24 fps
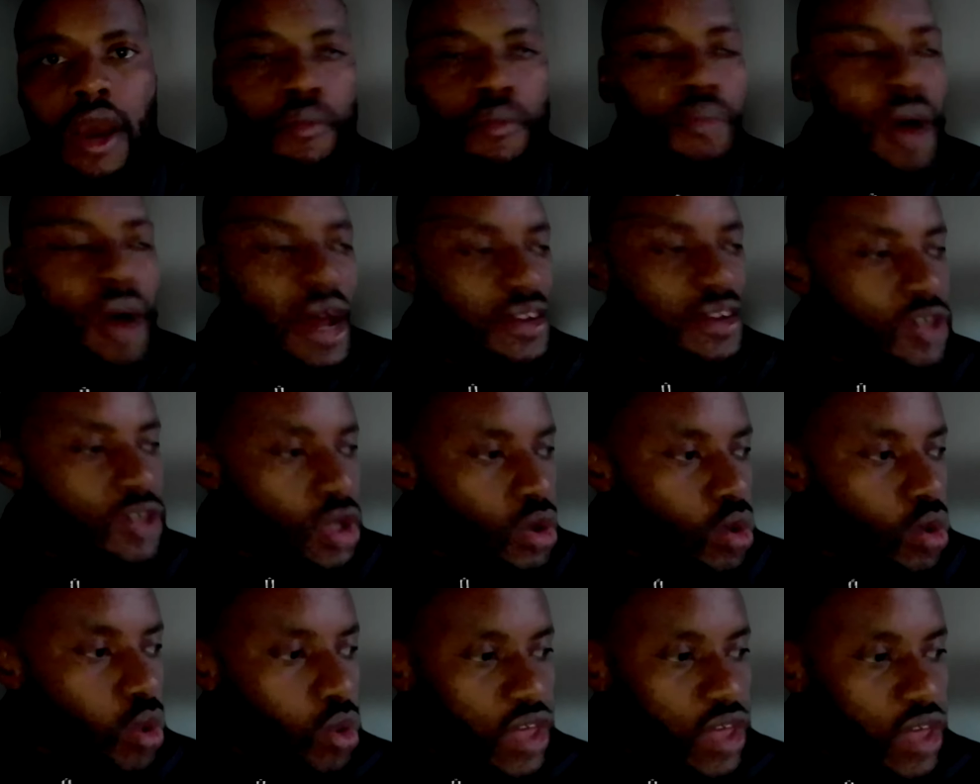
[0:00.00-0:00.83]
But the
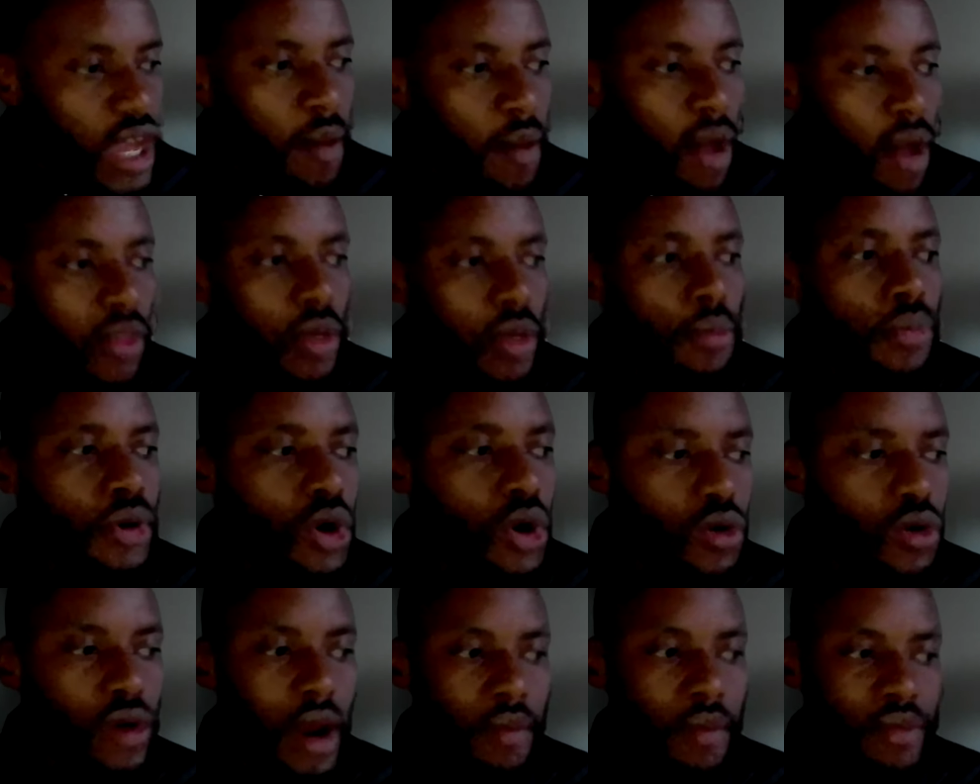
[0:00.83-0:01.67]
cool thing about the
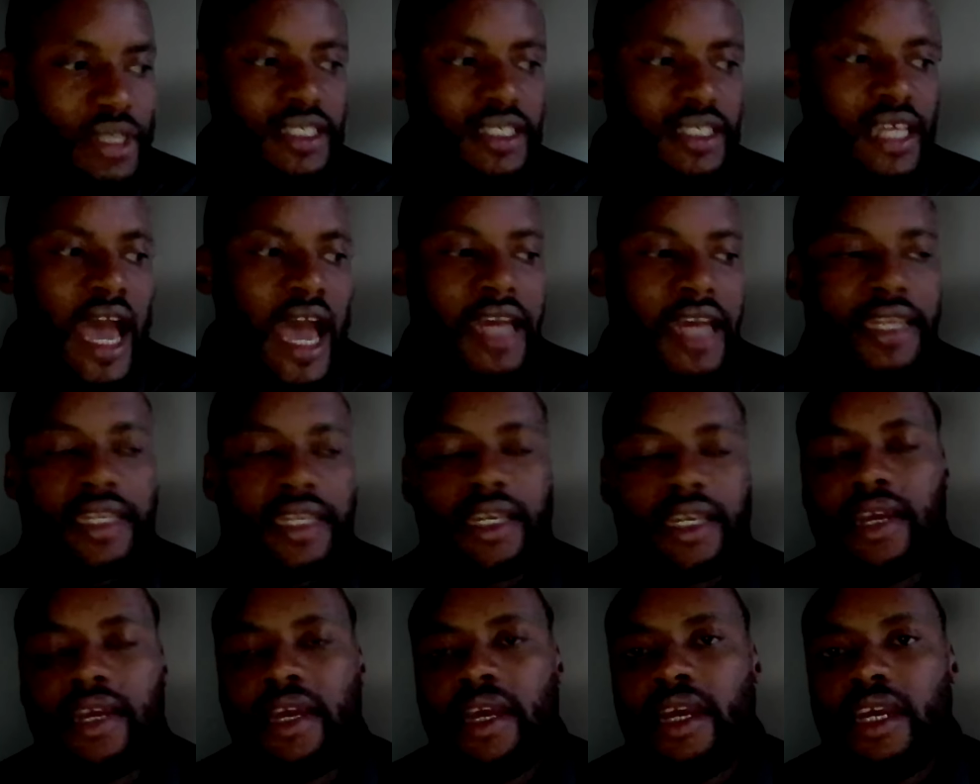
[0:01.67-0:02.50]
program is that
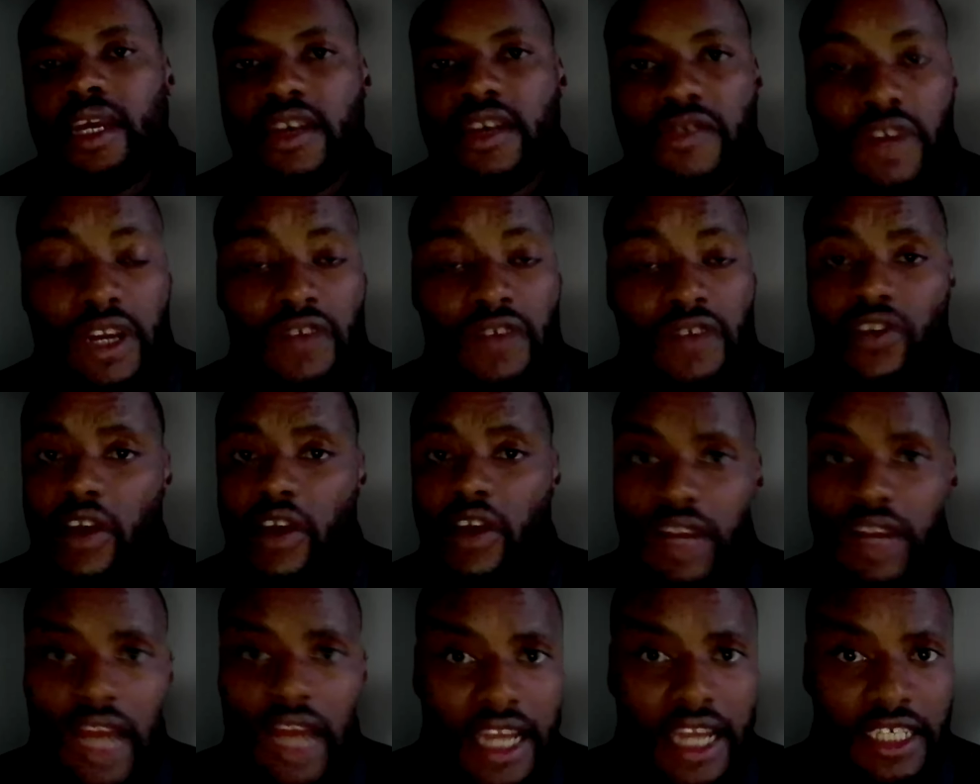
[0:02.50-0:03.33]
even if you
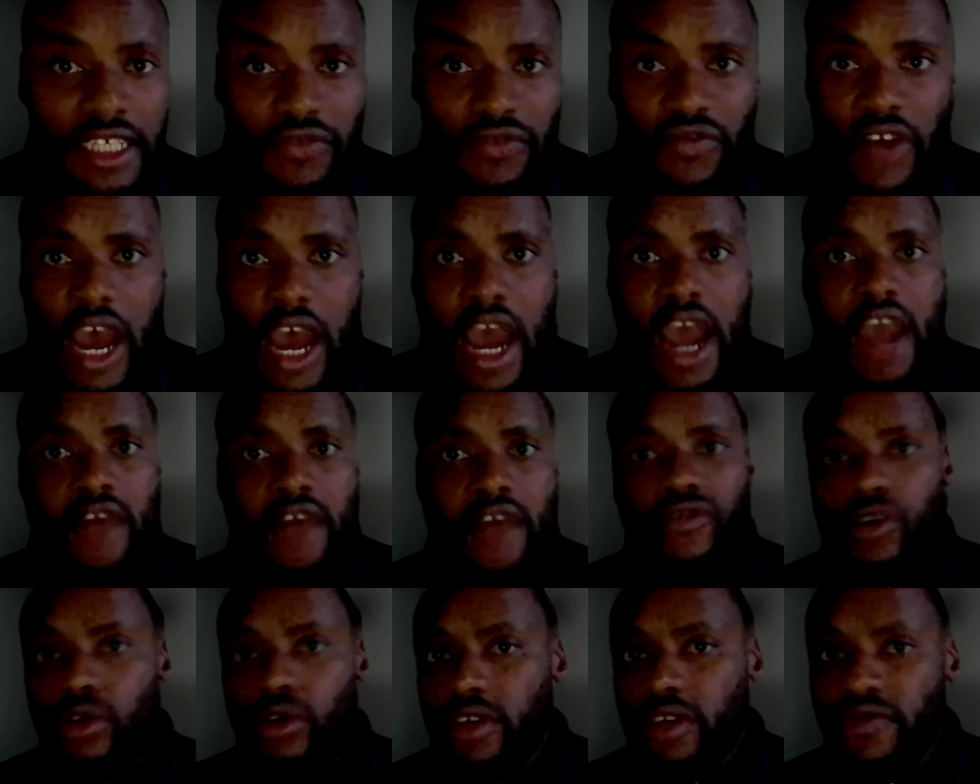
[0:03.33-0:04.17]
have a nine to
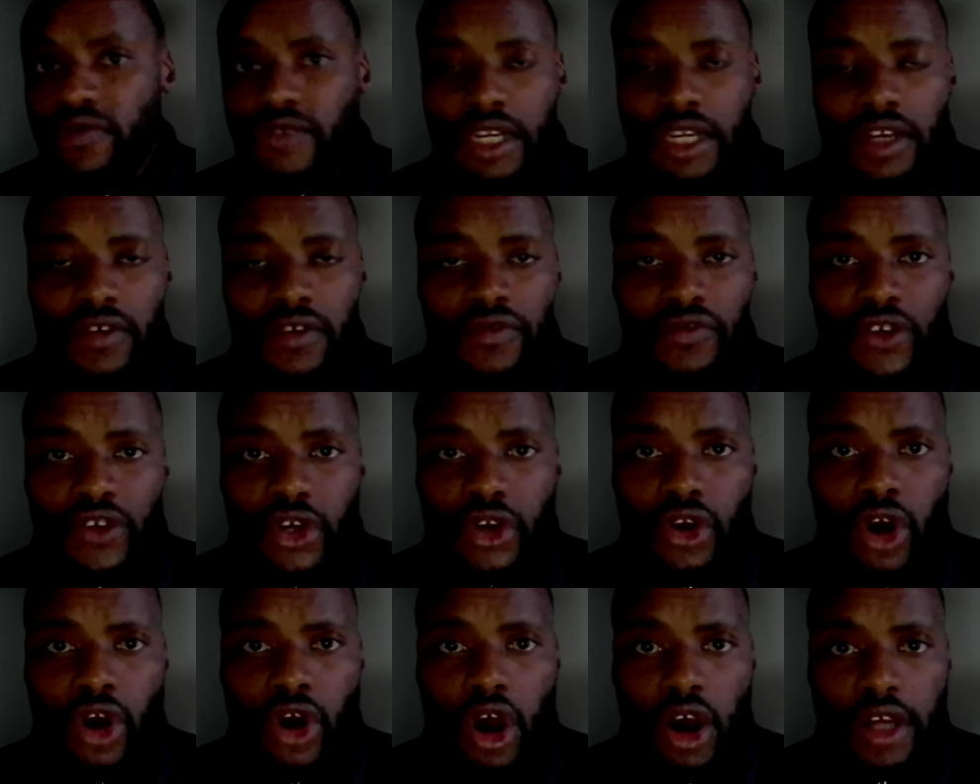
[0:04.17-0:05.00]
five, or even if
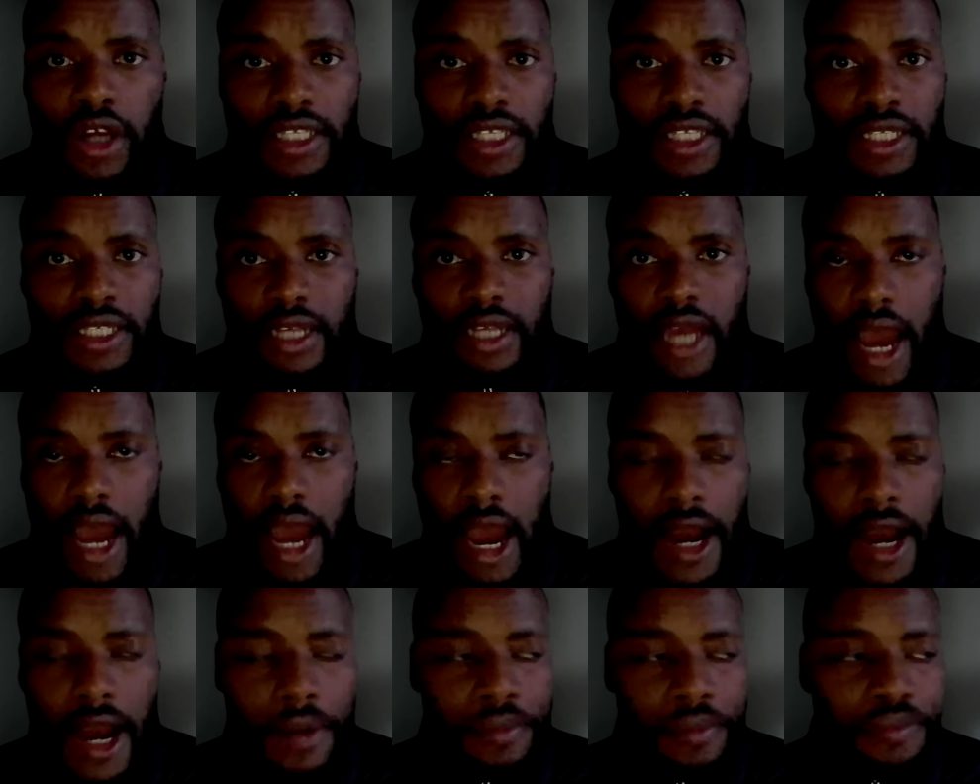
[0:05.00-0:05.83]
you're not
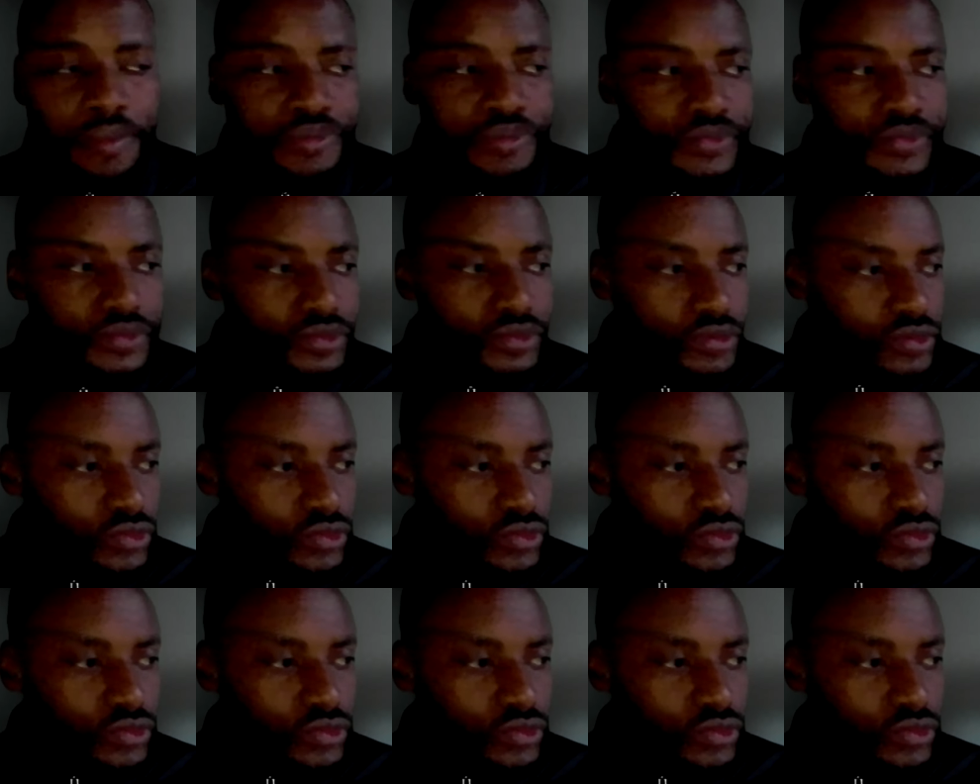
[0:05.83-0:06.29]
um,